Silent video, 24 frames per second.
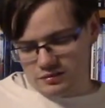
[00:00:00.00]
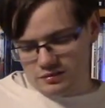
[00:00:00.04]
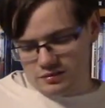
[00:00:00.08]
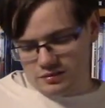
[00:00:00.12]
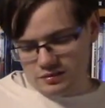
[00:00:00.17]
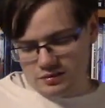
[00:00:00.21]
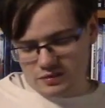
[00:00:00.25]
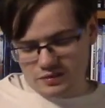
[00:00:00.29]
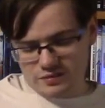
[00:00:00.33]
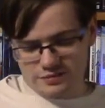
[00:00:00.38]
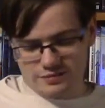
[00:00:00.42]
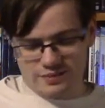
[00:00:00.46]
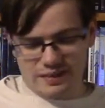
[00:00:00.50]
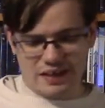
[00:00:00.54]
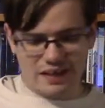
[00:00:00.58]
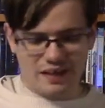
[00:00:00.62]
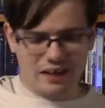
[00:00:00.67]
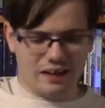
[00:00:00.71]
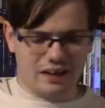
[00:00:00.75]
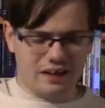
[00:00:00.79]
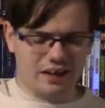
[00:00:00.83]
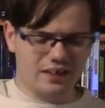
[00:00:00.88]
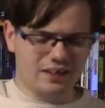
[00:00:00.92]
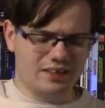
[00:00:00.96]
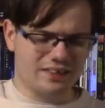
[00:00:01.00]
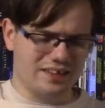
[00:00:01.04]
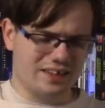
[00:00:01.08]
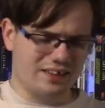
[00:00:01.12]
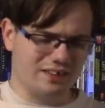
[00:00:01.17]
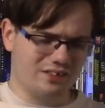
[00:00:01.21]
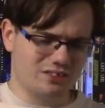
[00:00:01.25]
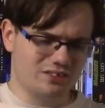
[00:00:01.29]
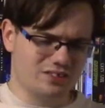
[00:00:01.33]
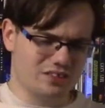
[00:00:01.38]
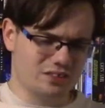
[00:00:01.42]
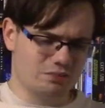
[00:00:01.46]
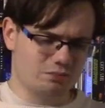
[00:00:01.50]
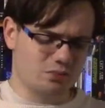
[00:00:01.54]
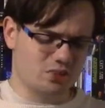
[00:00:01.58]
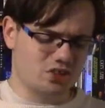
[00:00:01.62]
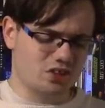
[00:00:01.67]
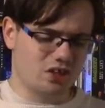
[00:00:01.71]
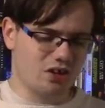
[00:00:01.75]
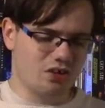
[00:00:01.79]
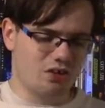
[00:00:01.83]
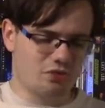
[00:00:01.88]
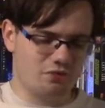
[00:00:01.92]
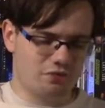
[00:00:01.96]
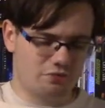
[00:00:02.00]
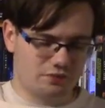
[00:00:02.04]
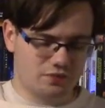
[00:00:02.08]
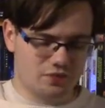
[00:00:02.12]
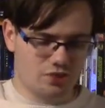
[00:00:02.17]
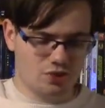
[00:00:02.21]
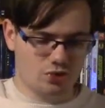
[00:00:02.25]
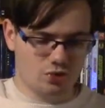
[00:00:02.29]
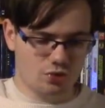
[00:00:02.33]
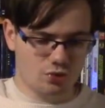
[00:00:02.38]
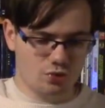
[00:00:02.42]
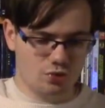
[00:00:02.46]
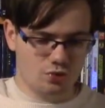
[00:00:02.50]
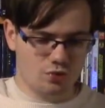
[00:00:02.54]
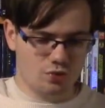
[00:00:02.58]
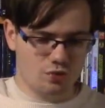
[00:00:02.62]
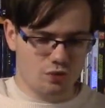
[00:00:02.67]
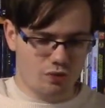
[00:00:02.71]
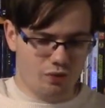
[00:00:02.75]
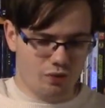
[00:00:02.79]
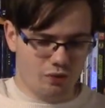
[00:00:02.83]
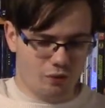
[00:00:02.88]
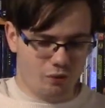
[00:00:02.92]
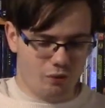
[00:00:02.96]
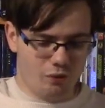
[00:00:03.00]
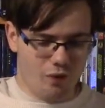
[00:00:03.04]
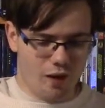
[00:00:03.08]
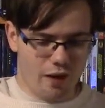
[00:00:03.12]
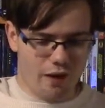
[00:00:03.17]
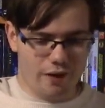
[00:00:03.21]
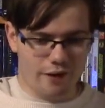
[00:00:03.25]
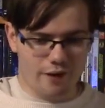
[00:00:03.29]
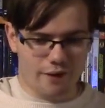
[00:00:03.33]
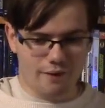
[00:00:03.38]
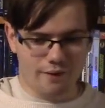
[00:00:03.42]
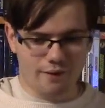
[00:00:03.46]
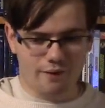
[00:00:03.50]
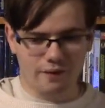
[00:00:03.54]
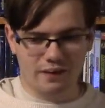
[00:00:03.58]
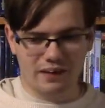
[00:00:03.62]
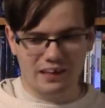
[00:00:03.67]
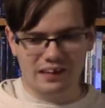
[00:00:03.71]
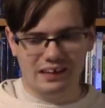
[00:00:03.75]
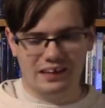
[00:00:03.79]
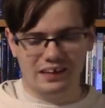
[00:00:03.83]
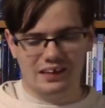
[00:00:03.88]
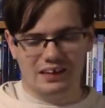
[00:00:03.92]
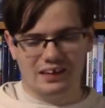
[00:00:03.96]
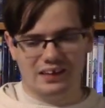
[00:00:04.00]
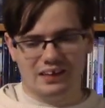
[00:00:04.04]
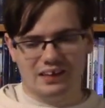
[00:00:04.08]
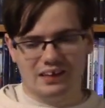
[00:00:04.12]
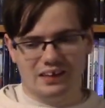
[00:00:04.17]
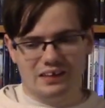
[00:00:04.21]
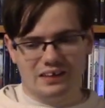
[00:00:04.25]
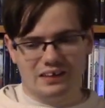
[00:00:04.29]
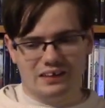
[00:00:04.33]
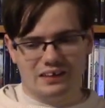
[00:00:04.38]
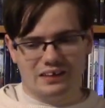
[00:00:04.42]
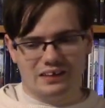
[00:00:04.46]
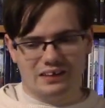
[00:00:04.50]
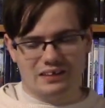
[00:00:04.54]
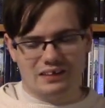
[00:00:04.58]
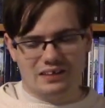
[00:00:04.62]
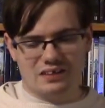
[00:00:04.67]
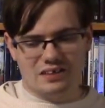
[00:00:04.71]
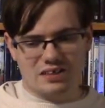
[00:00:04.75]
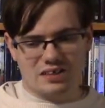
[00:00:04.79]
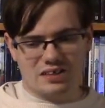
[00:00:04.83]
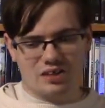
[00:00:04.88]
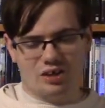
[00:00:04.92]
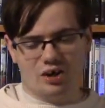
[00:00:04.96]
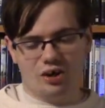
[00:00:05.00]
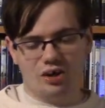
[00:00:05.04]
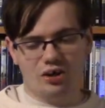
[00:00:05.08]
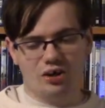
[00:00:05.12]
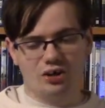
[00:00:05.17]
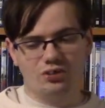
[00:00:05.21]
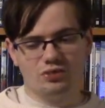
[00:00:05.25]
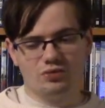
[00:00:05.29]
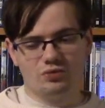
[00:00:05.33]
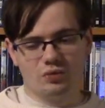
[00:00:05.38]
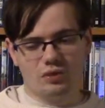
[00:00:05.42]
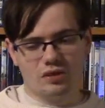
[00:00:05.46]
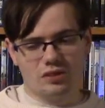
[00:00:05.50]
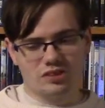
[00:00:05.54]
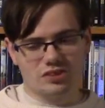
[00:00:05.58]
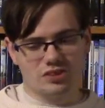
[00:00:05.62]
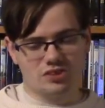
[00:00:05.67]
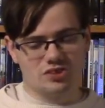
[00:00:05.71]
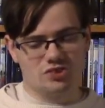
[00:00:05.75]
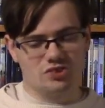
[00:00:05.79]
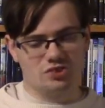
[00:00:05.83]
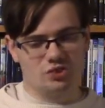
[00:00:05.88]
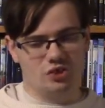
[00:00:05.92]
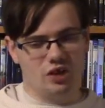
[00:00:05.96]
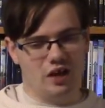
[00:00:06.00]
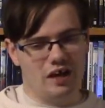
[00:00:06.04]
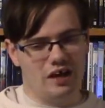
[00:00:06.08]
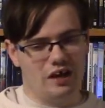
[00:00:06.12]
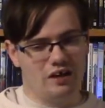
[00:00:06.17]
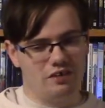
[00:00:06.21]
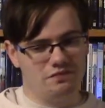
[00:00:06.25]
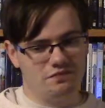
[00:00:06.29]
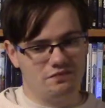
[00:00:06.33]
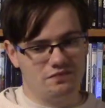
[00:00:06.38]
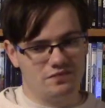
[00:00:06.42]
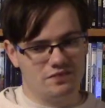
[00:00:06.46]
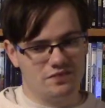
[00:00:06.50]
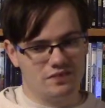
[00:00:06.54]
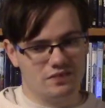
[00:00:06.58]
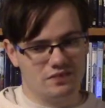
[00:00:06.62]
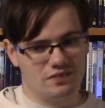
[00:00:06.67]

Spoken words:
As Ray hightails himself to where the card was left,